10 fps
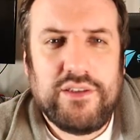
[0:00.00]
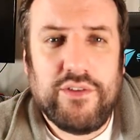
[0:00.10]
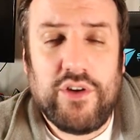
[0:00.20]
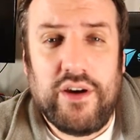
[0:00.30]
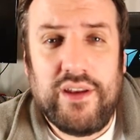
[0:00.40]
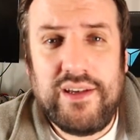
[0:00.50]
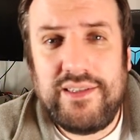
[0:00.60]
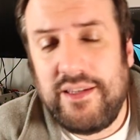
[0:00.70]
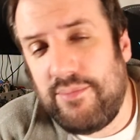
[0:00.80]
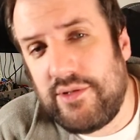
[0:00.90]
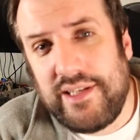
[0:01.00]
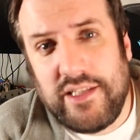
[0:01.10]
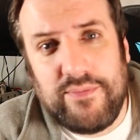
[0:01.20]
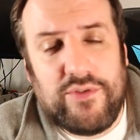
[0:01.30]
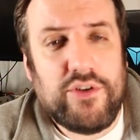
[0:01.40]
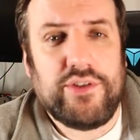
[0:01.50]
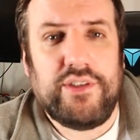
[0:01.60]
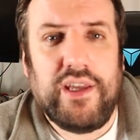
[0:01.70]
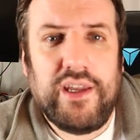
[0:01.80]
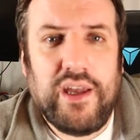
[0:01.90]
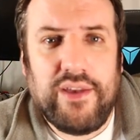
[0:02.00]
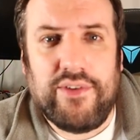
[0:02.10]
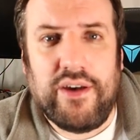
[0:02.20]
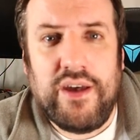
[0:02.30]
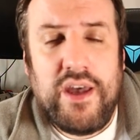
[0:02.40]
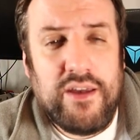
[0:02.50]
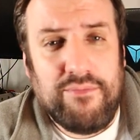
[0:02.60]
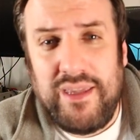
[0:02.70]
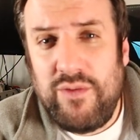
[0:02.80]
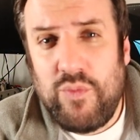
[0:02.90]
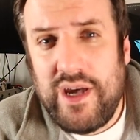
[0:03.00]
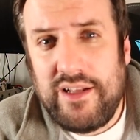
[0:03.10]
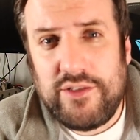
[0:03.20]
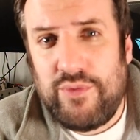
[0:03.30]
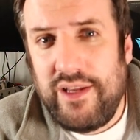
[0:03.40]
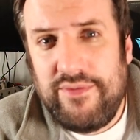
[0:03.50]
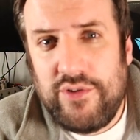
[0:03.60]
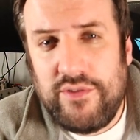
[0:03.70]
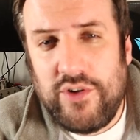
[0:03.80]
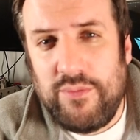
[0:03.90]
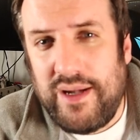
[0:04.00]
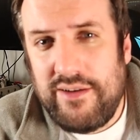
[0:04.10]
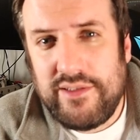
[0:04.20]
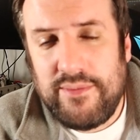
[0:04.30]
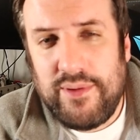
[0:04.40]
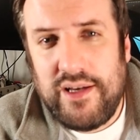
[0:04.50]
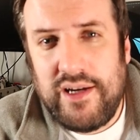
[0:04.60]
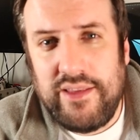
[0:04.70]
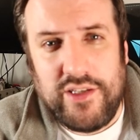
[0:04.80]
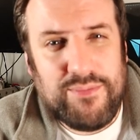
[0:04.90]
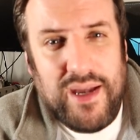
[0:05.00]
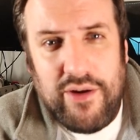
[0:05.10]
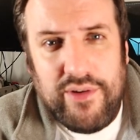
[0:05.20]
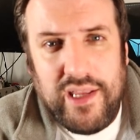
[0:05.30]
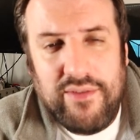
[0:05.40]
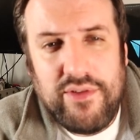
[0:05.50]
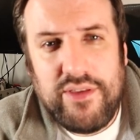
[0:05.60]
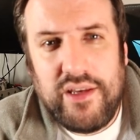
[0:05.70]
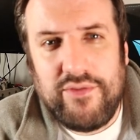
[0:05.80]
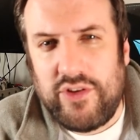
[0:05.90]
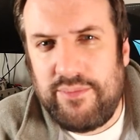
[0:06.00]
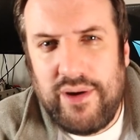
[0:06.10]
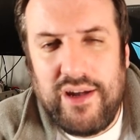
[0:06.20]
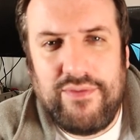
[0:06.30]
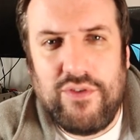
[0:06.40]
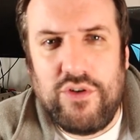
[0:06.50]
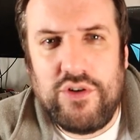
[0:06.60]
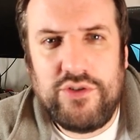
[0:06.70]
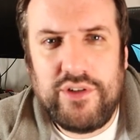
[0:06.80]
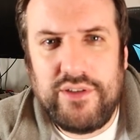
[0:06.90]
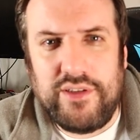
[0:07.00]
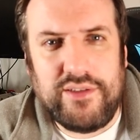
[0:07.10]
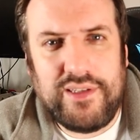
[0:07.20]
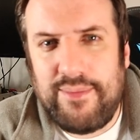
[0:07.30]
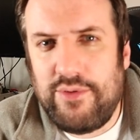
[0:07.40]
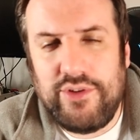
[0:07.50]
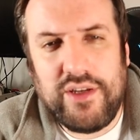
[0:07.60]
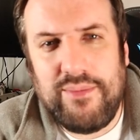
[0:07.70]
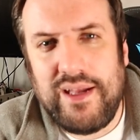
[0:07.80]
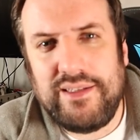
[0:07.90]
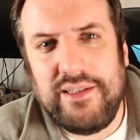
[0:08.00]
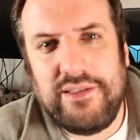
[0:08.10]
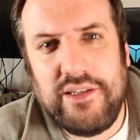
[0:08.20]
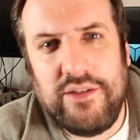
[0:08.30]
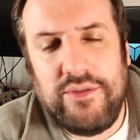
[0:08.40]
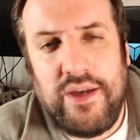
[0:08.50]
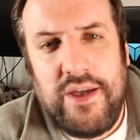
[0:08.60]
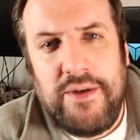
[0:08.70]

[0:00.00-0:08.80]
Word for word: So I've got a nice simple setup for us today. I have a Meanwell 24 volt power supply that's powering everything. I've got the Pi 400 to tap all the commands into.